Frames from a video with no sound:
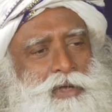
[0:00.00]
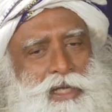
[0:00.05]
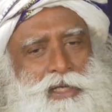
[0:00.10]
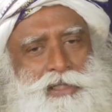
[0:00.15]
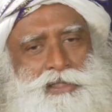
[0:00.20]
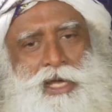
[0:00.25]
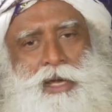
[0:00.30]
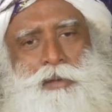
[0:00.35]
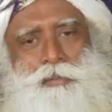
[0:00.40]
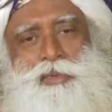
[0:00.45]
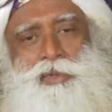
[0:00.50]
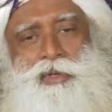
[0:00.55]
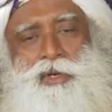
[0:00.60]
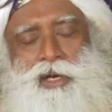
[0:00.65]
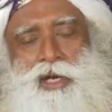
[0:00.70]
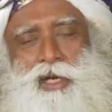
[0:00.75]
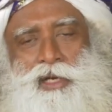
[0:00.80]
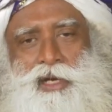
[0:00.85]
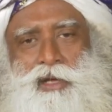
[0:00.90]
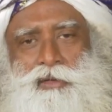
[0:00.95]
example,
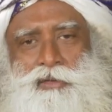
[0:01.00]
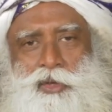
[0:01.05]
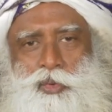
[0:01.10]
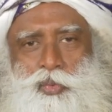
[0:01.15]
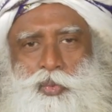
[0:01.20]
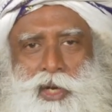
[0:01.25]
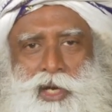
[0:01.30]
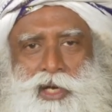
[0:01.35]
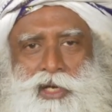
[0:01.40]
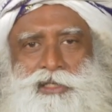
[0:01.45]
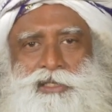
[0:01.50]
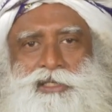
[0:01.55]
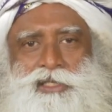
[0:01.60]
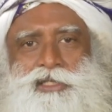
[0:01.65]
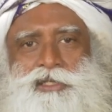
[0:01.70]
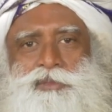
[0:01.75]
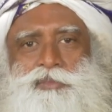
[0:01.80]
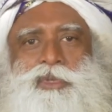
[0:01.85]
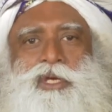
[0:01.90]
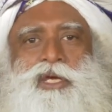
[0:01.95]
right now that Vegas
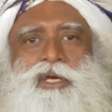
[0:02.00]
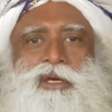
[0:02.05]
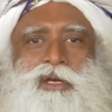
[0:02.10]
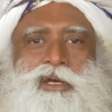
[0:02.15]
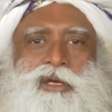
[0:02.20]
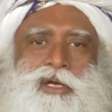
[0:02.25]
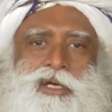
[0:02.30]
is big